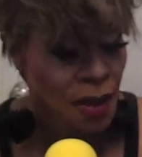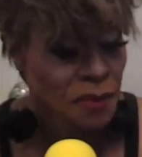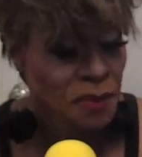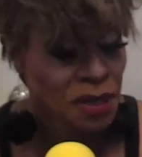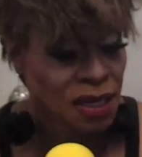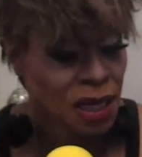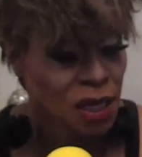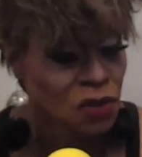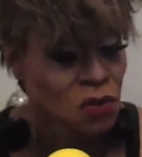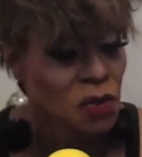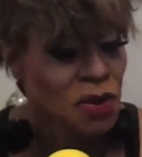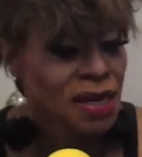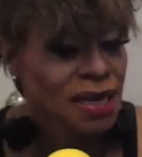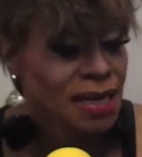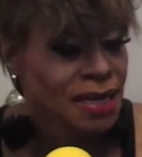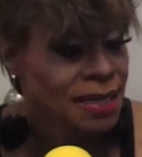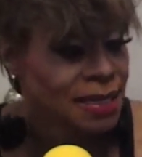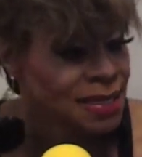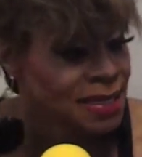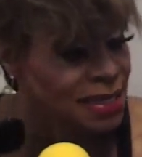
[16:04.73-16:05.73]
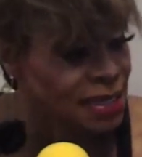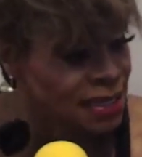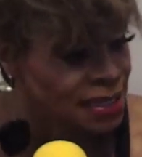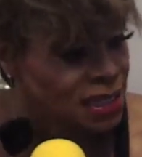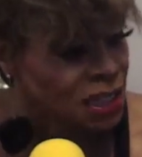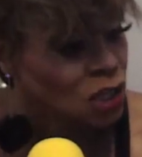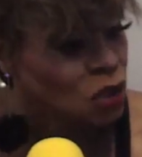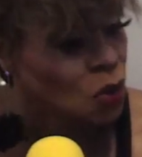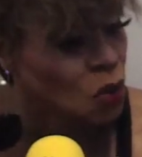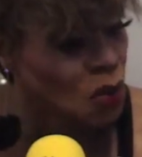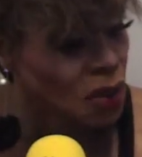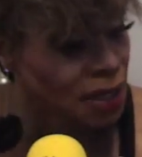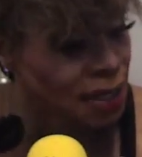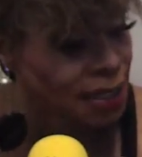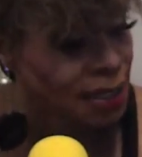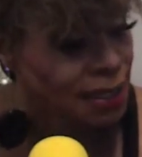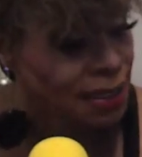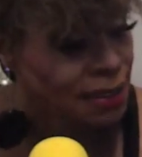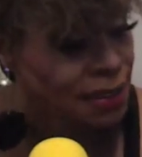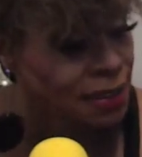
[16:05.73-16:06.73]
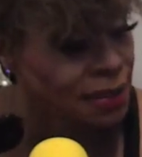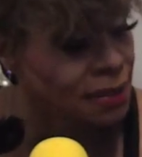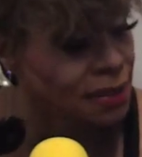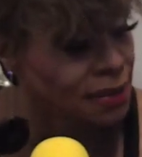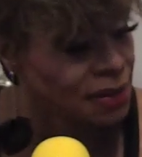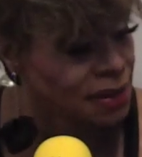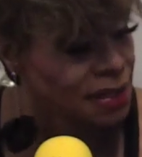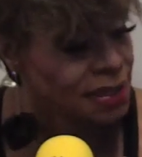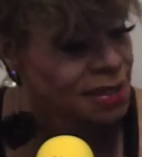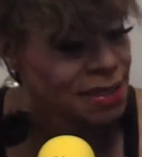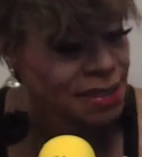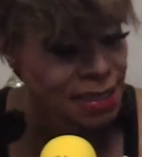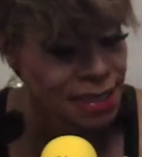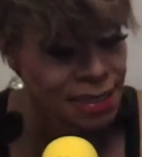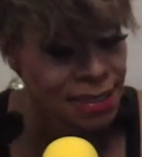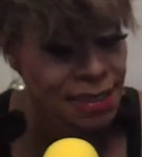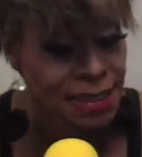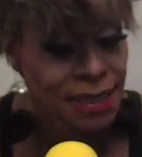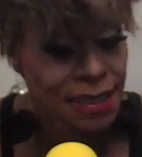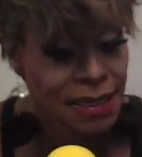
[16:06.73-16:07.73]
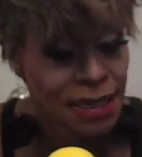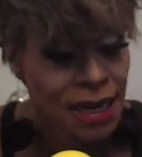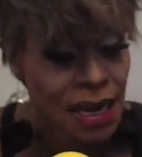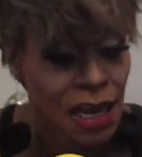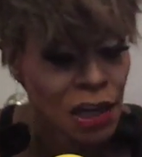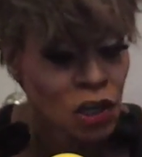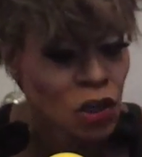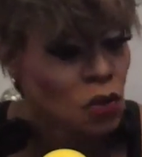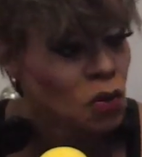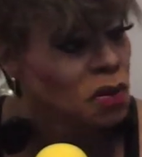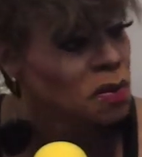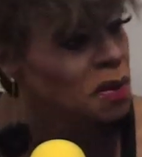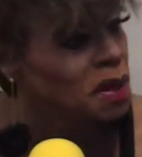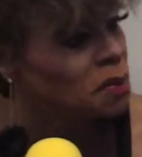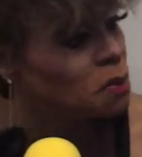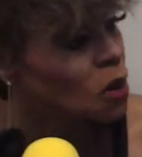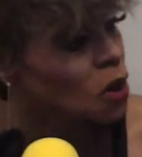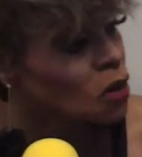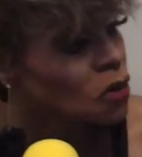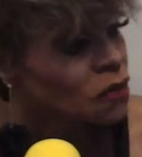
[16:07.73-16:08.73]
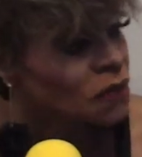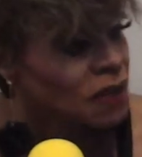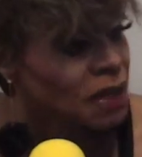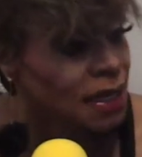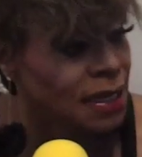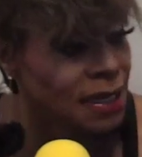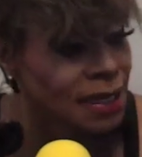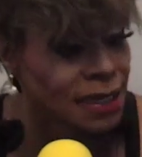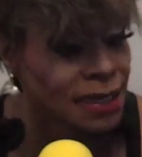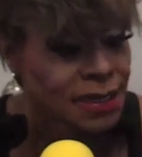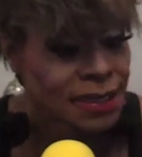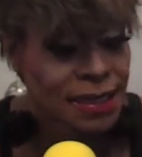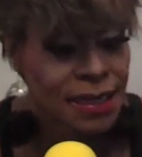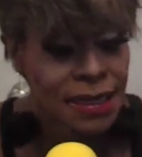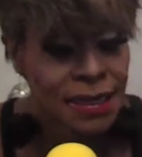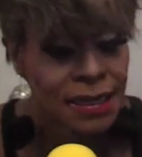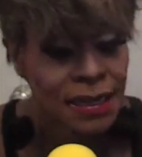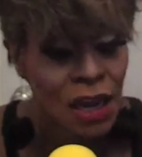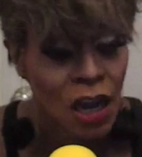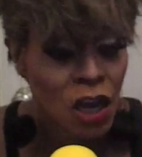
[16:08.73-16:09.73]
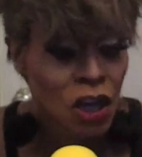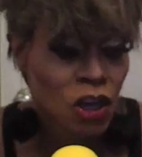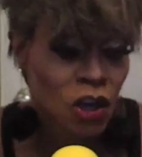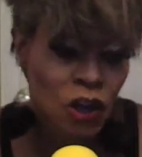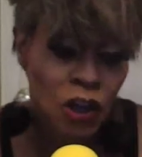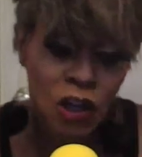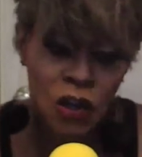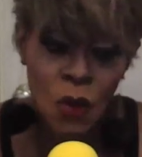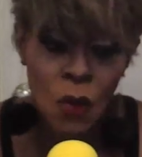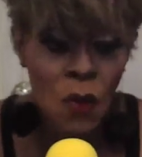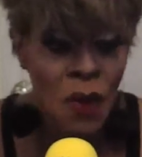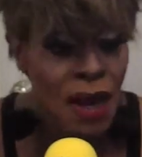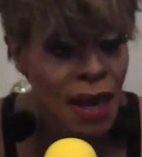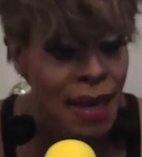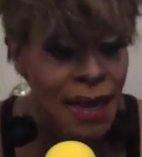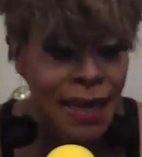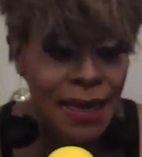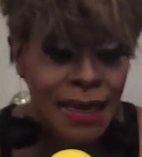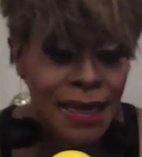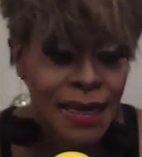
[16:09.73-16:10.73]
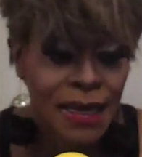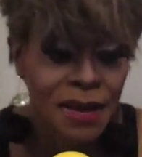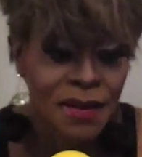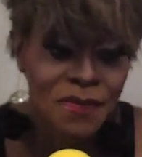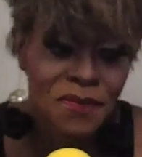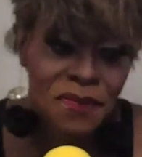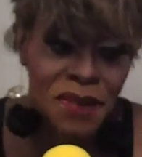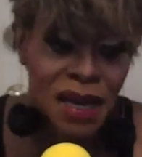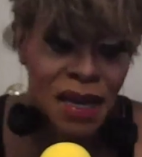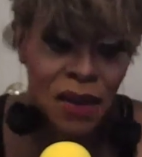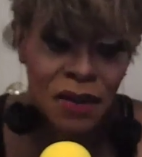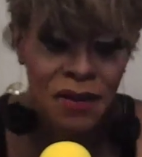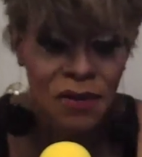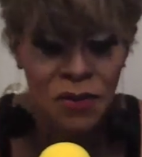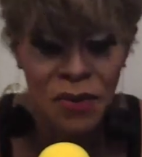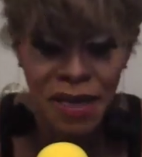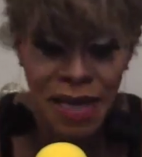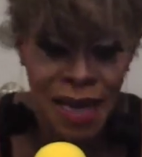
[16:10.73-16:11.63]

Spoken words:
Because we need a seasoned queen this season, and you would be perfect, and you're gonna win, but we